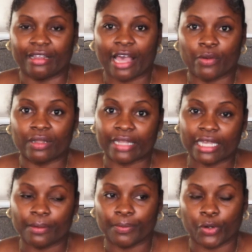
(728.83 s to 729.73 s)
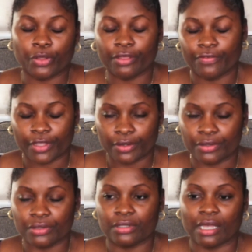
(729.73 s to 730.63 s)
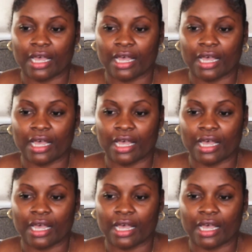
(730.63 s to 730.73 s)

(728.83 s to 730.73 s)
I will link both of those